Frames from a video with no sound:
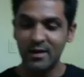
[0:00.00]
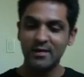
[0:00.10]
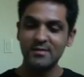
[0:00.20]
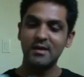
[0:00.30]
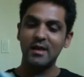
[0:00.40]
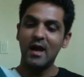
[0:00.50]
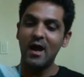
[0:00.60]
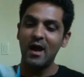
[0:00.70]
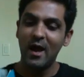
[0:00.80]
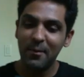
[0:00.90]
see,
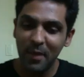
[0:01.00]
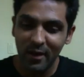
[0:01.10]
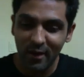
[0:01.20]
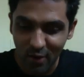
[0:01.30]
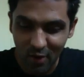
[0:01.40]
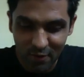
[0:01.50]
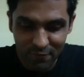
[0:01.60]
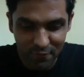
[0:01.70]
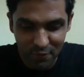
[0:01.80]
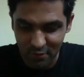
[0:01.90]
I made a lot of
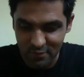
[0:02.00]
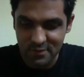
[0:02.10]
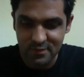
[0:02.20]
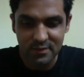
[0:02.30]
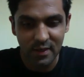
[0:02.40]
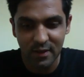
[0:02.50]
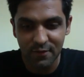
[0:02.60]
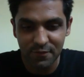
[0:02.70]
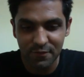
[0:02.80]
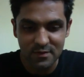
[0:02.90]
notes. See,
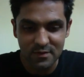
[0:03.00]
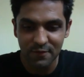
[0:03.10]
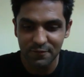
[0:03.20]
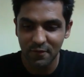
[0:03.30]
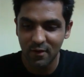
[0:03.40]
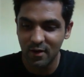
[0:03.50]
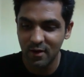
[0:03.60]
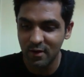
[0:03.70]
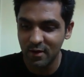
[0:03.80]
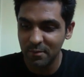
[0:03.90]
if you see for
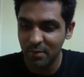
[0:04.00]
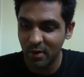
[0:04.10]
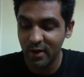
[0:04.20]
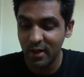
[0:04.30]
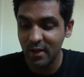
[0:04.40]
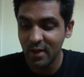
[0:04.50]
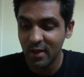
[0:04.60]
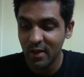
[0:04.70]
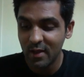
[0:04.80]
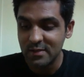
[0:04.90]
Bharni,
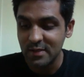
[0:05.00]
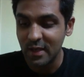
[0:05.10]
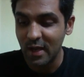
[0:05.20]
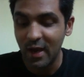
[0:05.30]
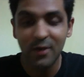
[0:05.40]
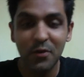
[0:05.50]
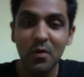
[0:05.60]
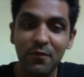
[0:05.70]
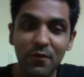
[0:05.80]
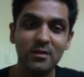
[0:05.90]
see, I do a
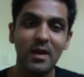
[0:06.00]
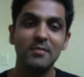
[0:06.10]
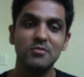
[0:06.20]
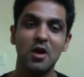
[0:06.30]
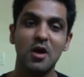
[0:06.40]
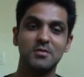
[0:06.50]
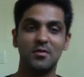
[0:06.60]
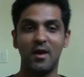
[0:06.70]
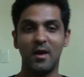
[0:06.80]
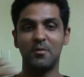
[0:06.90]
full-time job, so
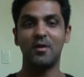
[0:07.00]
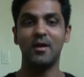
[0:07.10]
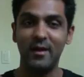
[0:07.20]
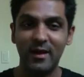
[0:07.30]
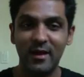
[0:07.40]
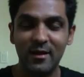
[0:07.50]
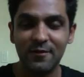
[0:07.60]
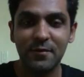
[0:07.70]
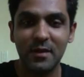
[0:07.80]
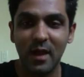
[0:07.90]
I'm not getting enough
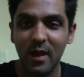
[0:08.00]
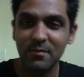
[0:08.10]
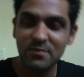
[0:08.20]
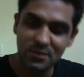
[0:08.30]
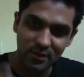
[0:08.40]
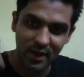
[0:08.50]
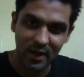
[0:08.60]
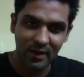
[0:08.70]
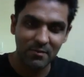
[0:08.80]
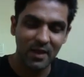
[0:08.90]
time so that I
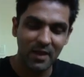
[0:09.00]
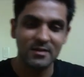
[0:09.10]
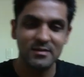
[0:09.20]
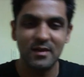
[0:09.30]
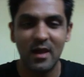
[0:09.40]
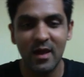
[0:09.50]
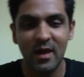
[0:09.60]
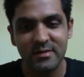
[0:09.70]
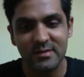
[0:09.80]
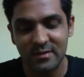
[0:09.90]
can make the
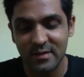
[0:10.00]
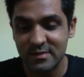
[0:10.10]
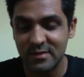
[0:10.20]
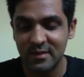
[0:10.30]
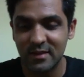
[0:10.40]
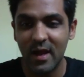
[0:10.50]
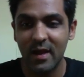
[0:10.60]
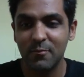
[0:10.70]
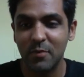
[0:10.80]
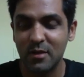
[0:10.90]
slides, this and
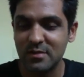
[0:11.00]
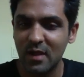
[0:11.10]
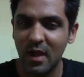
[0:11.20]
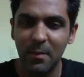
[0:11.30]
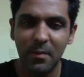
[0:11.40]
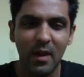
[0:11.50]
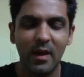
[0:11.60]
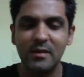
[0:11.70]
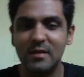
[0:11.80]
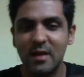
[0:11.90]
that, because I'm
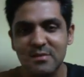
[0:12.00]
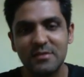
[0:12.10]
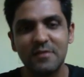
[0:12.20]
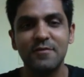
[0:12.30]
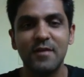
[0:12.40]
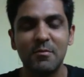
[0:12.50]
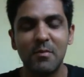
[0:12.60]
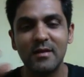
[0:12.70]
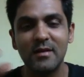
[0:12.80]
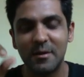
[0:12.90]
getting tons of
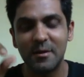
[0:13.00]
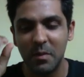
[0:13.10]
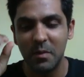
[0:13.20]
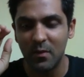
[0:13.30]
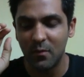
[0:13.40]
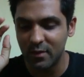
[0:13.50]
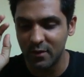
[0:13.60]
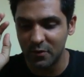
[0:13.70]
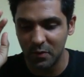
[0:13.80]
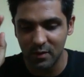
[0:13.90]
emails that people wanted
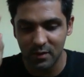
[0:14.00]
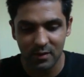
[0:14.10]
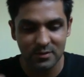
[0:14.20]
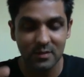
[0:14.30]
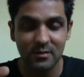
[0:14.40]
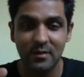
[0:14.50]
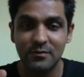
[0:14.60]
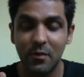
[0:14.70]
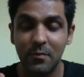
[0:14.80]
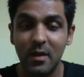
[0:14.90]
to learn nakshatras
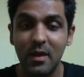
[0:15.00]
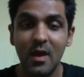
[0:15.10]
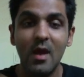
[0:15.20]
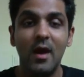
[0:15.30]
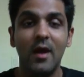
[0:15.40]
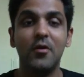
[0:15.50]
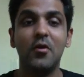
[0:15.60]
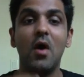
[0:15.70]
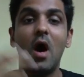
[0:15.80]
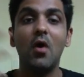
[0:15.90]
from me. I don't know
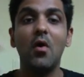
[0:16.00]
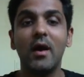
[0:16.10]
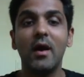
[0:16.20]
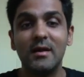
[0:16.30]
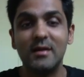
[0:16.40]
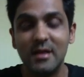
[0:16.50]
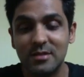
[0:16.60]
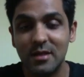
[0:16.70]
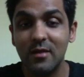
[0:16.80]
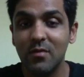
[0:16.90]
how I can teach
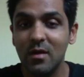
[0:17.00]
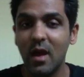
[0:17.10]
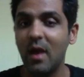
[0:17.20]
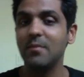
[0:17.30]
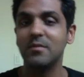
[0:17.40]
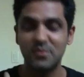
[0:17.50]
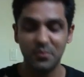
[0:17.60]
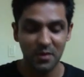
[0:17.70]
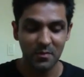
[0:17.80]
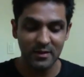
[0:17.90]
anyone. I am a
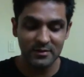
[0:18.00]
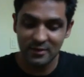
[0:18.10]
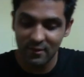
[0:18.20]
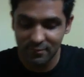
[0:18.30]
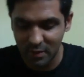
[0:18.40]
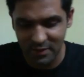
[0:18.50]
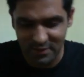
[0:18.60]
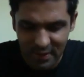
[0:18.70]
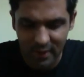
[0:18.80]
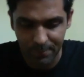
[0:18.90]
student myself, but
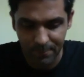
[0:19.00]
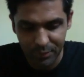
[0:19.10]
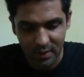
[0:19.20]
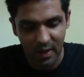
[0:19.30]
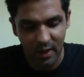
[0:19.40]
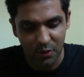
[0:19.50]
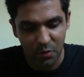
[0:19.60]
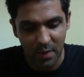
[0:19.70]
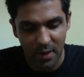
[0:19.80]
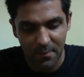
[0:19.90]
still, I do
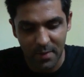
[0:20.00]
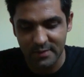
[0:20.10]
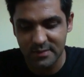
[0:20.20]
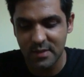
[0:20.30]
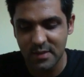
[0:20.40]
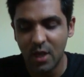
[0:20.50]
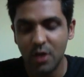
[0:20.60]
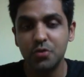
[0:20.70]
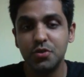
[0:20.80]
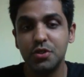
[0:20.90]
my best
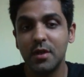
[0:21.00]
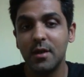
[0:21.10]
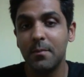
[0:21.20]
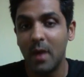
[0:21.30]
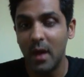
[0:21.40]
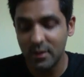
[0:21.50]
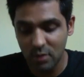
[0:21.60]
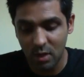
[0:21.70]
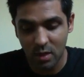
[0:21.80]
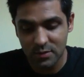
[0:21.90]
to share my
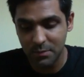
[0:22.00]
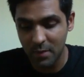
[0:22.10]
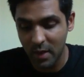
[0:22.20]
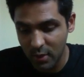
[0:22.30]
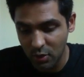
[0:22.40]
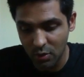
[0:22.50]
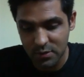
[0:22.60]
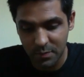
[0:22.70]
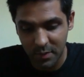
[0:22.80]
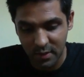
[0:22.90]
thoughts, my
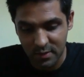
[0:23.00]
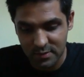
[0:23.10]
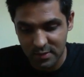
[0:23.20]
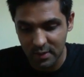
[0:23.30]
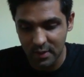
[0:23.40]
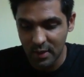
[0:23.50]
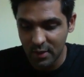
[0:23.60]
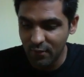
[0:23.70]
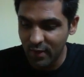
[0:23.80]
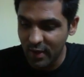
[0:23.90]
notes, because see,
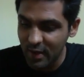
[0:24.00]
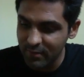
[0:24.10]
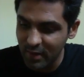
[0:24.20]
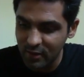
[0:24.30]
when I make